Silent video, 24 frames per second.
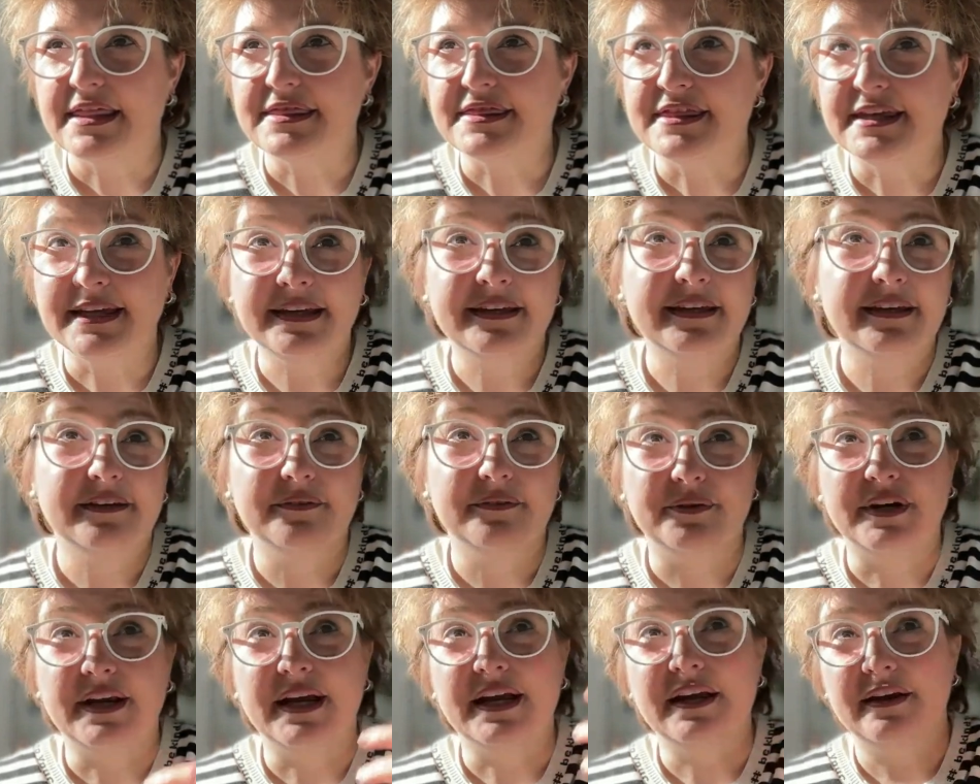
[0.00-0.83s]
think
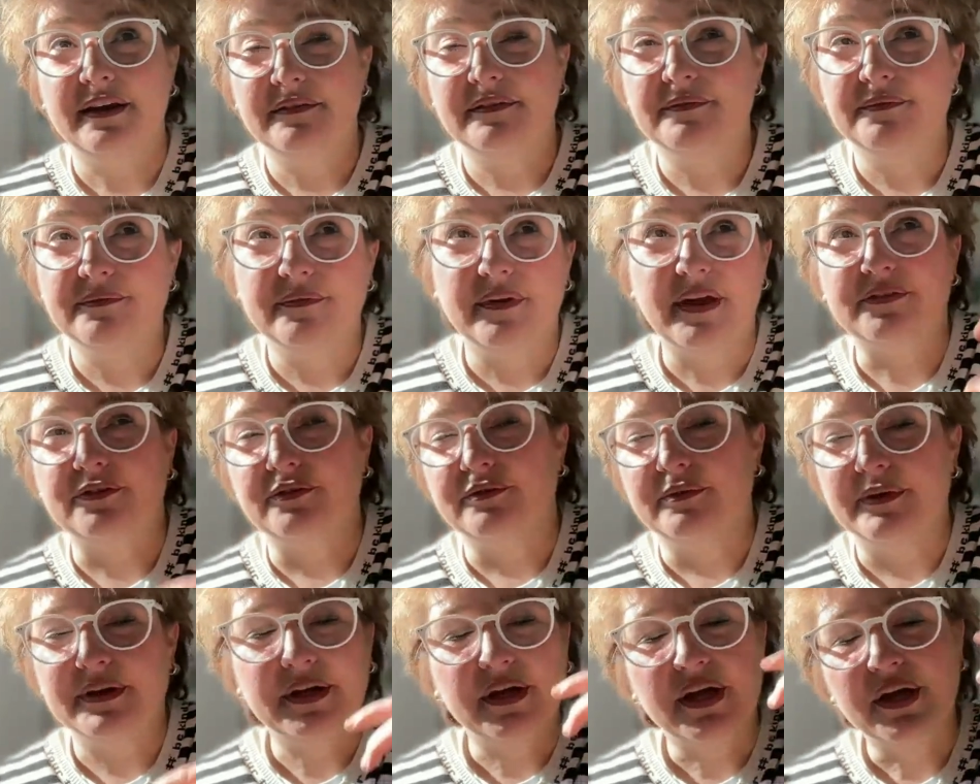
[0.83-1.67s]
what
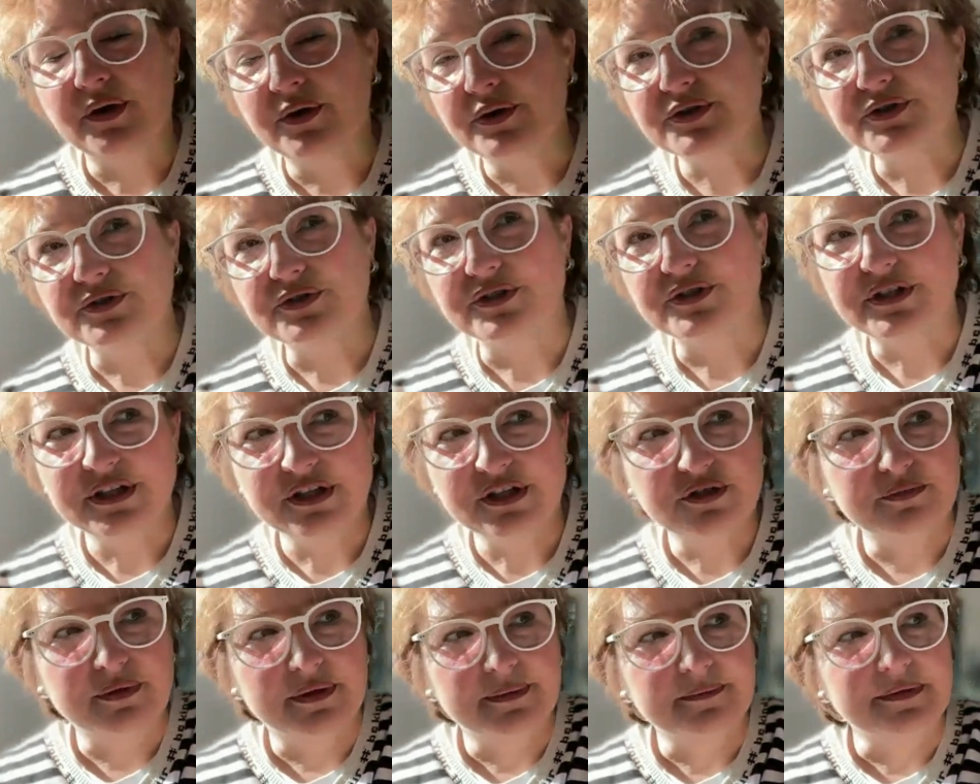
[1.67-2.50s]
I also
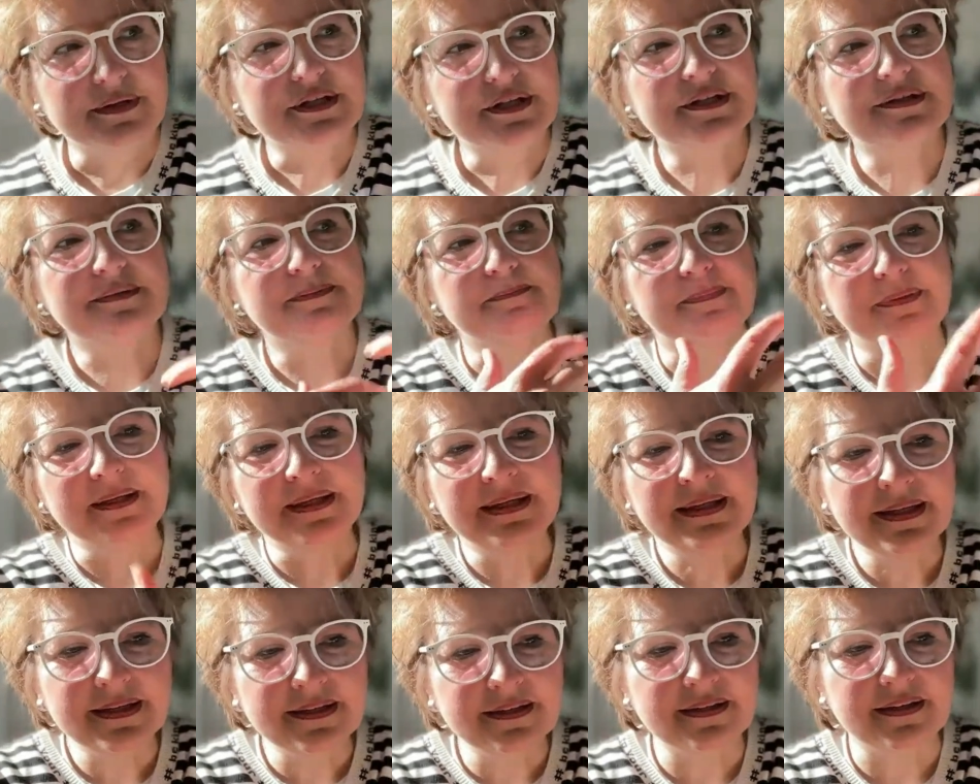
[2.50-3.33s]
teach when we
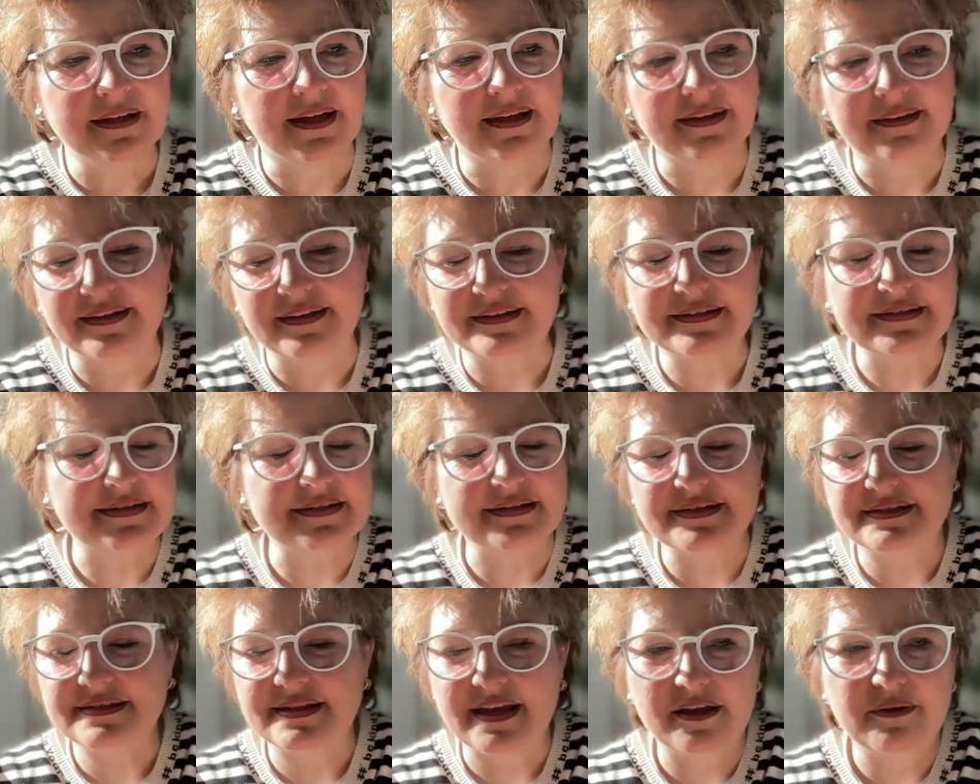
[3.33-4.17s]
speak, and that's
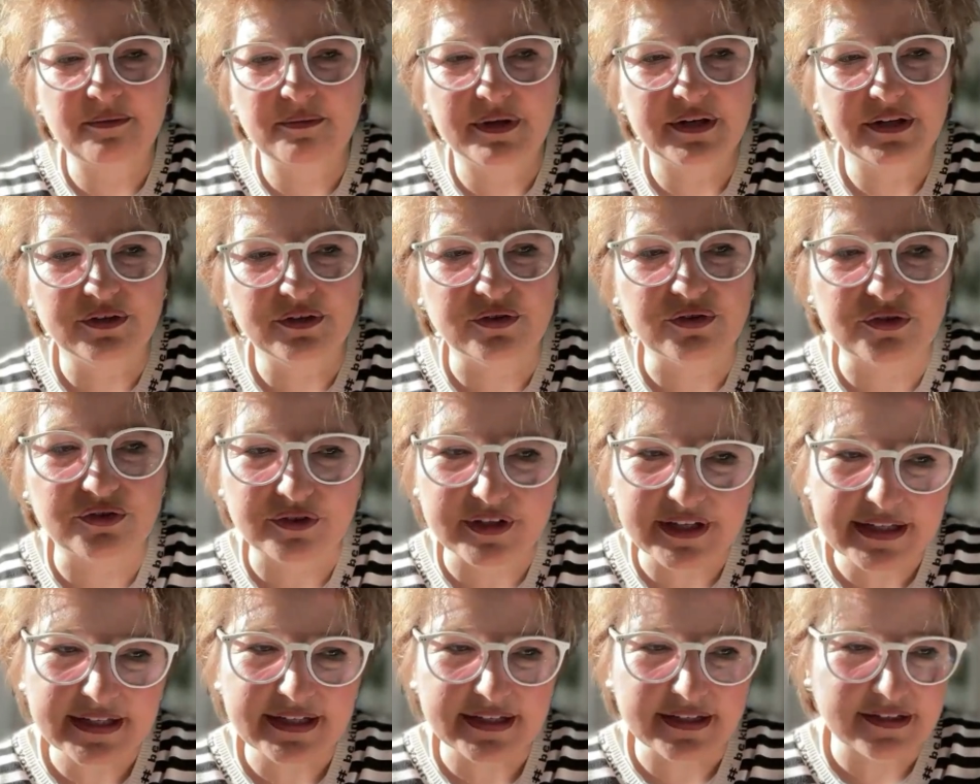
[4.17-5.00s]
the same when you
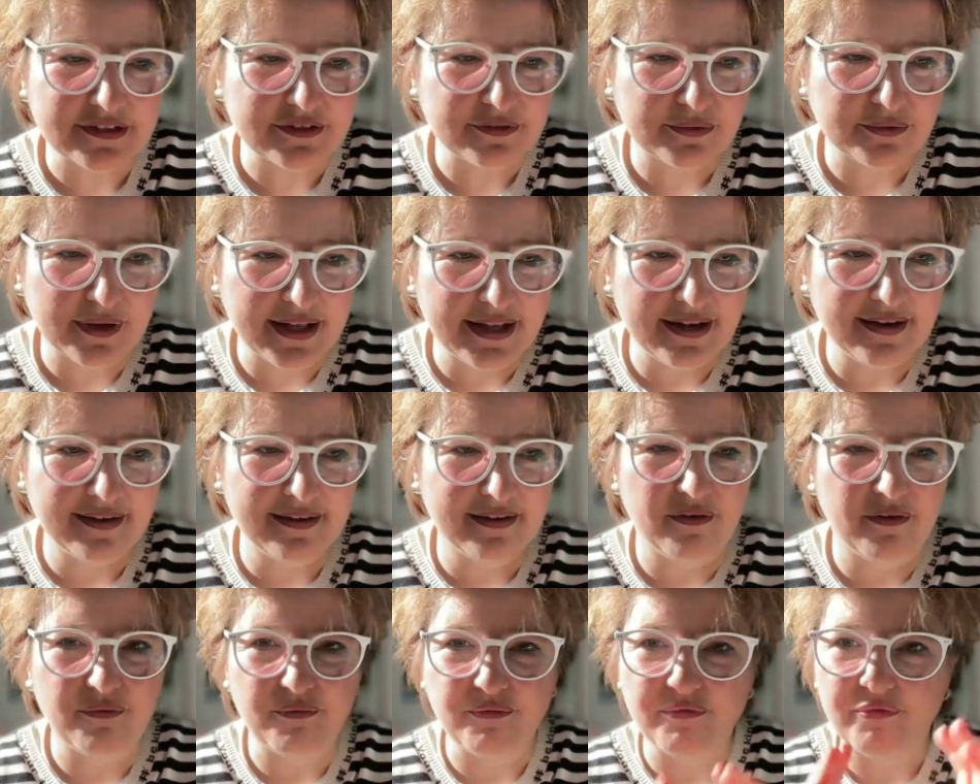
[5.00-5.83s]
read as well,
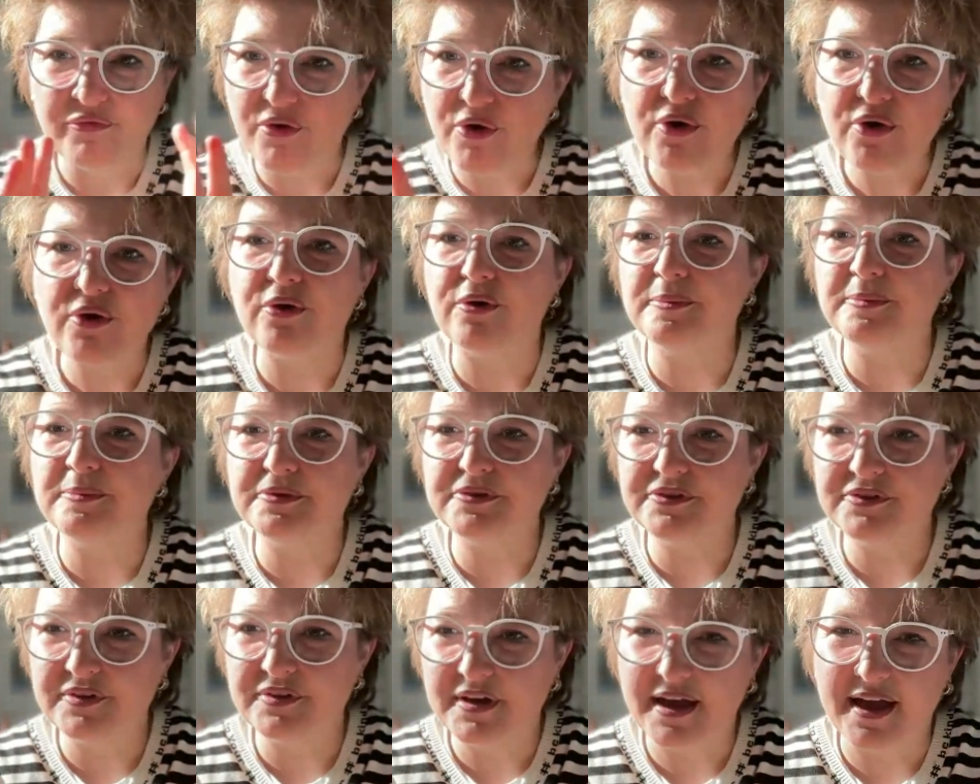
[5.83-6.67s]

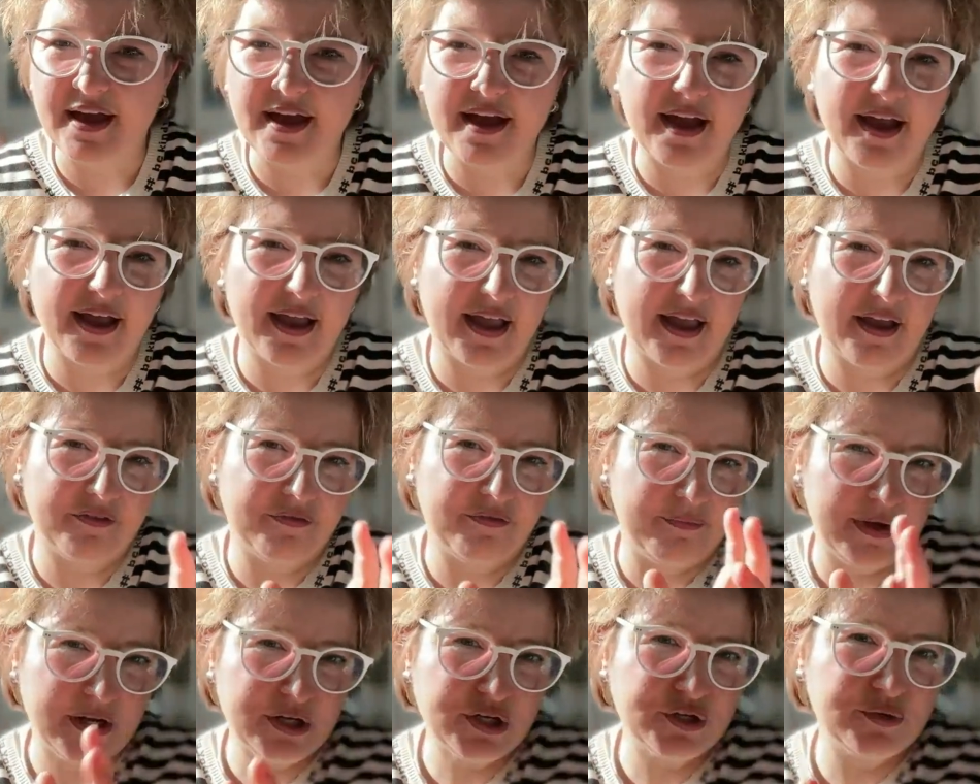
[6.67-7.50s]
verbs have
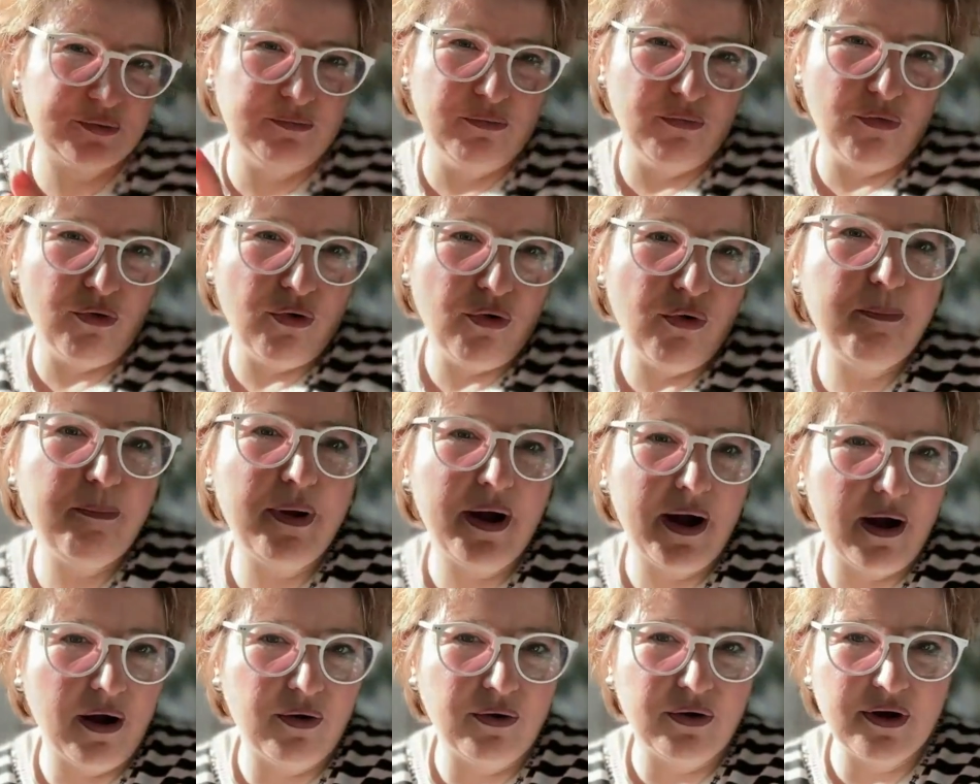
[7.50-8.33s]
much more
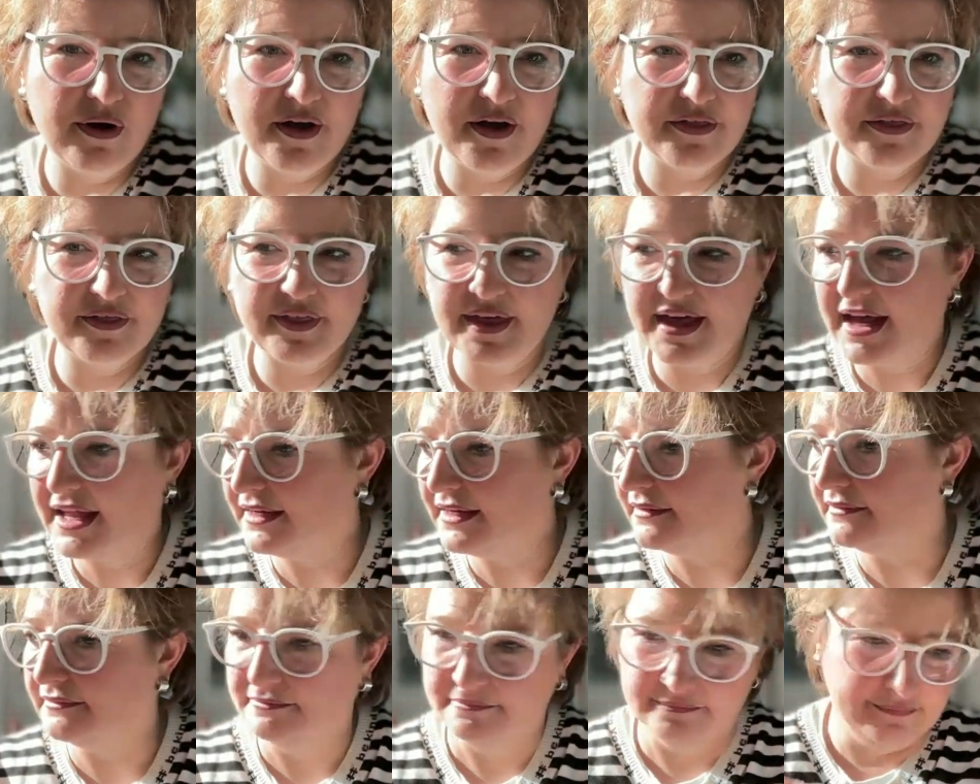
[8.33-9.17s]
power
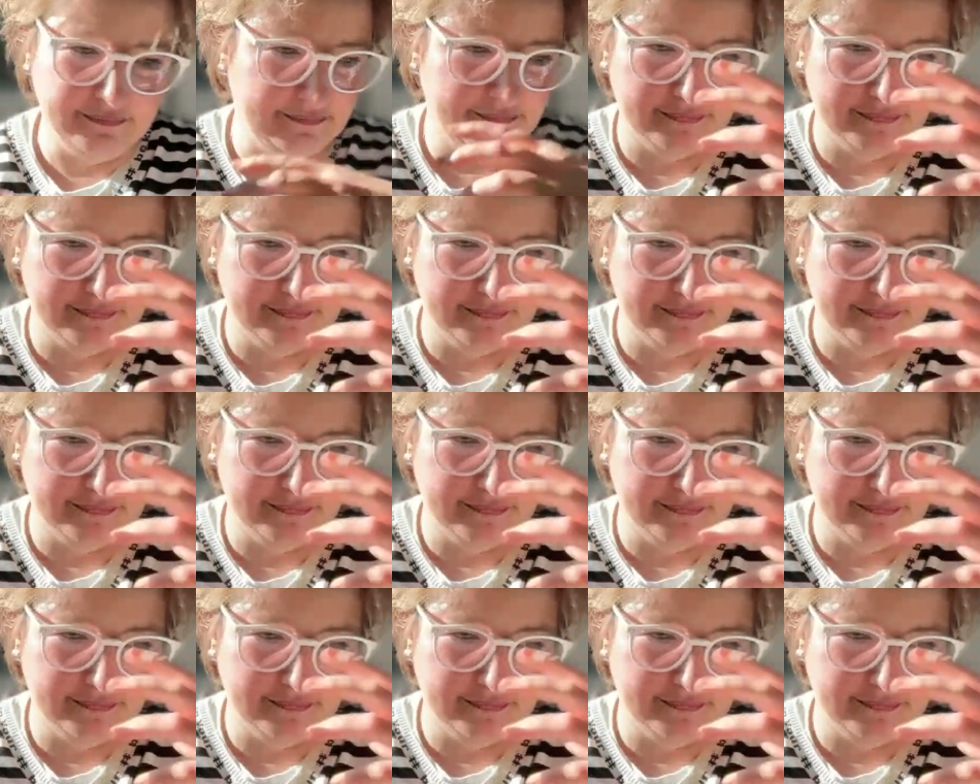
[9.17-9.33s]
than